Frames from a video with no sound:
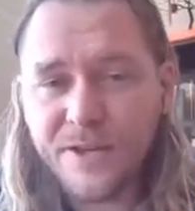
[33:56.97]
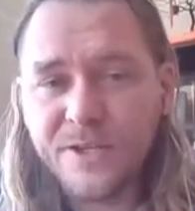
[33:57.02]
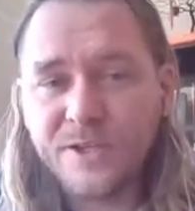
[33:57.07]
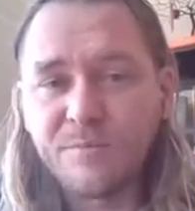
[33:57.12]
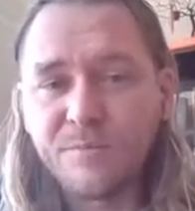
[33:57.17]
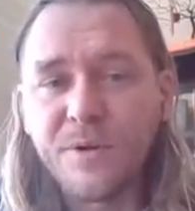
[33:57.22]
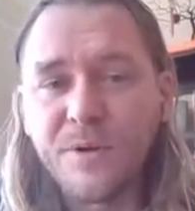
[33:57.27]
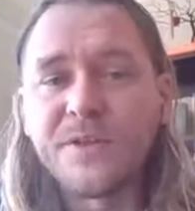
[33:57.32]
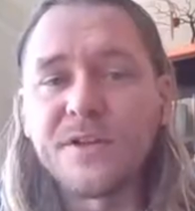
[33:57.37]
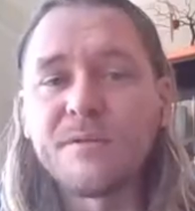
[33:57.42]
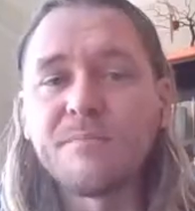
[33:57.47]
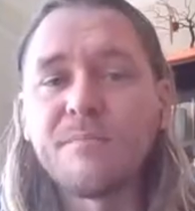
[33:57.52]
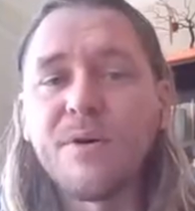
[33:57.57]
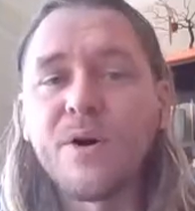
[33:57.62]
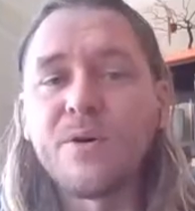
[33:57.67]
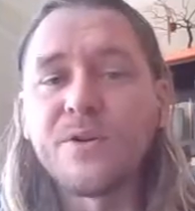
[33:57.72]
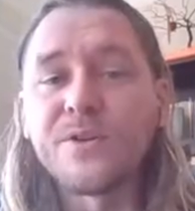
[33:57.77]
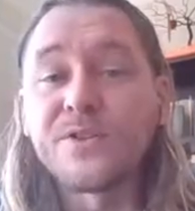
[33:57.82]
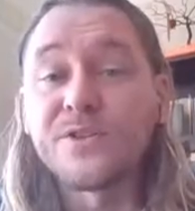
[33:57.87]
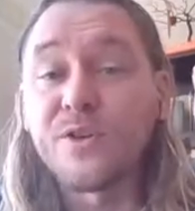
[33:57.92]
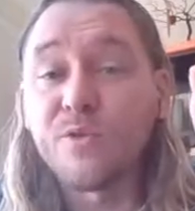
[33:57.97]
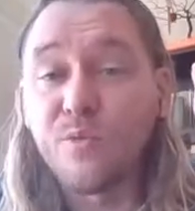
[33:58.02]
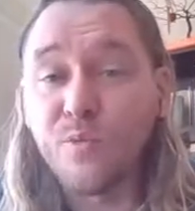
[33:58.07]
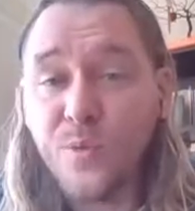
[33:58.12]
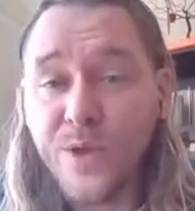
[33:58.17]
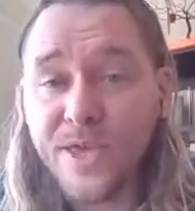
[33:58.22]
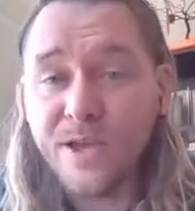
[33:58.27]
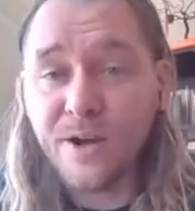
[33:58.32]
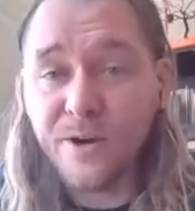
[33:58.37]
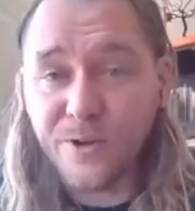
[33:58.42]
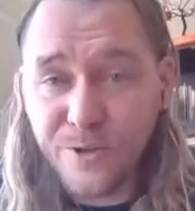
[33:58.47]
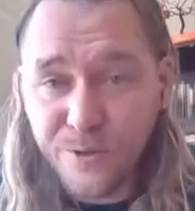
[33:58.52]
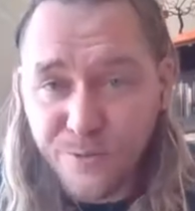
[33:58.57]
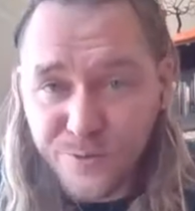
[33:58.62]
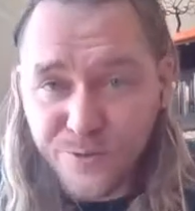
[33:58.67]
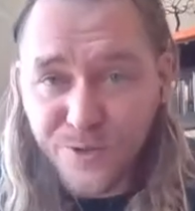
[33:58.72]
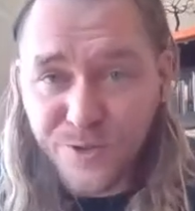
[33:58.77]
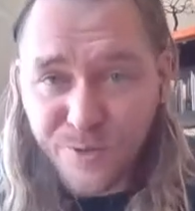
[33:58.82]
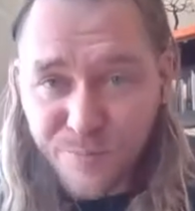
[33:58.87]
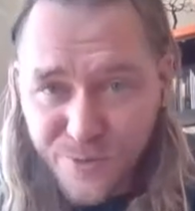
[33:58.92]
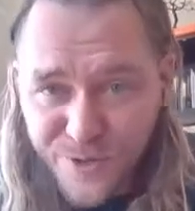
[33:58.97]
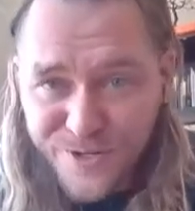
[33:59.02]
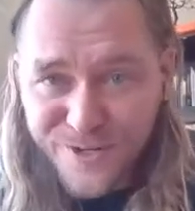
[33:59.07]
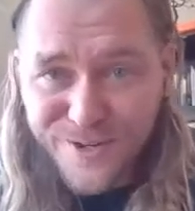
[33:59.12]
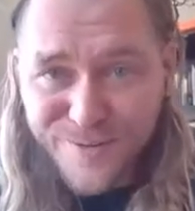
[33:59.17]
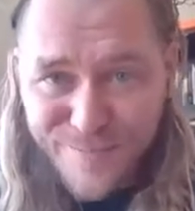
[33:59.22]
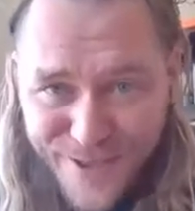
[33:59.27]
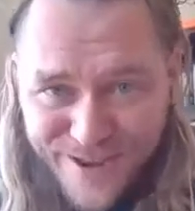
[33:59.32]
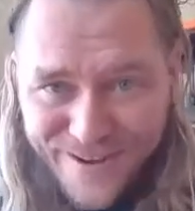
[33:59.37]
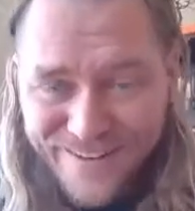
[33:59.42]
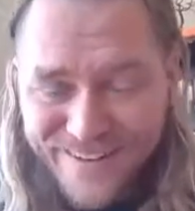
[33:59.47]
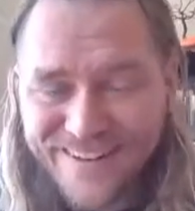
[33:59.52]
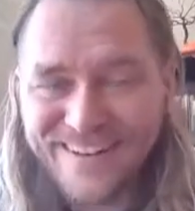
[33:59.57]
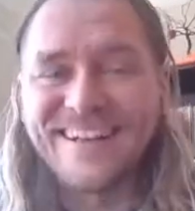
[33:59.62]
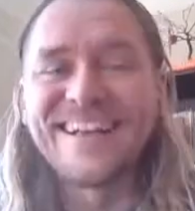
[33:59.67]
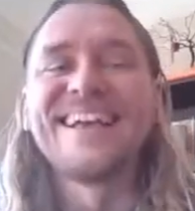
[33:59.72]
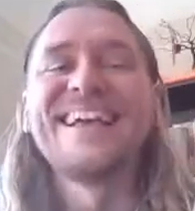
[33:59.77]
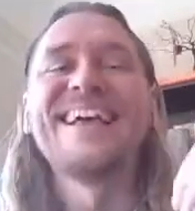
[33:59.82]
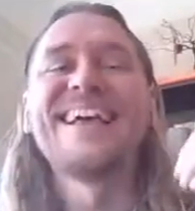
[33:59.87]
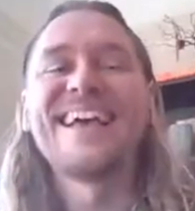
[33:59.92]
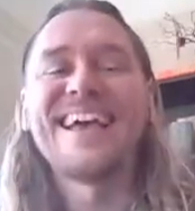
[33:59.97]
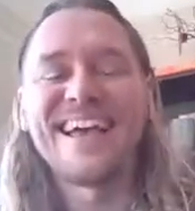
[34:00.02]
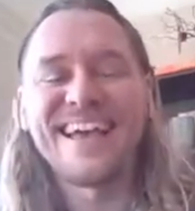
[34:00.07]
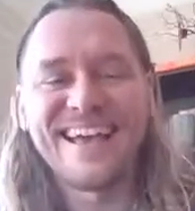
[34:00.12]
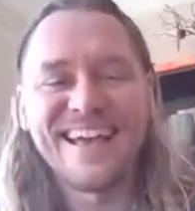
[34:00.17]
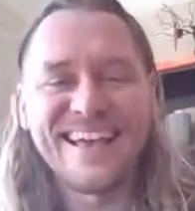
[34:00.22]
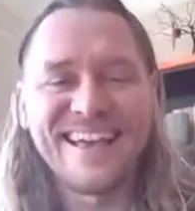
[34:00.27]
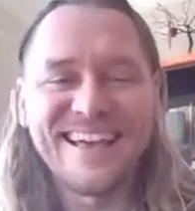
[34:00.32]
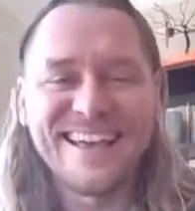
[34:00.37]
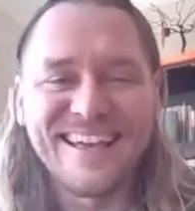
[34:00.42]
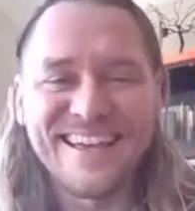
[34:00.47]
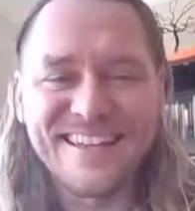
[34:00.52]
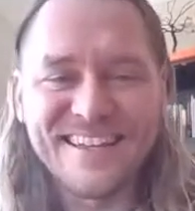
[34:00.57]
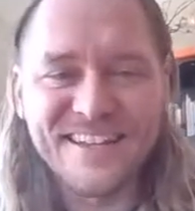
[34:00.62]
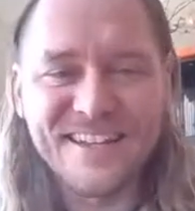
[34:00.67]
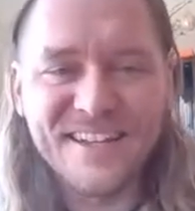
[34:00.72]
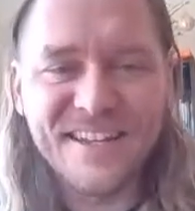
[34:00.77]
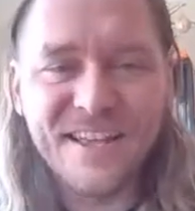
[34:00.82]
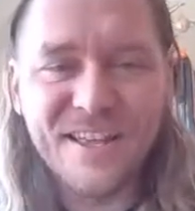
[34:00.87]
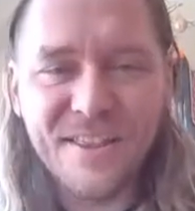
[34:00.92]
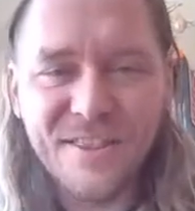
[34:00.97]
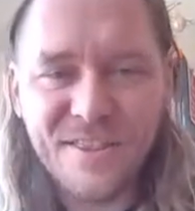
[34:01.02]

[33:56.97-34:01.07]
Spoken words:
and explain the components that we are using to bring to bear. And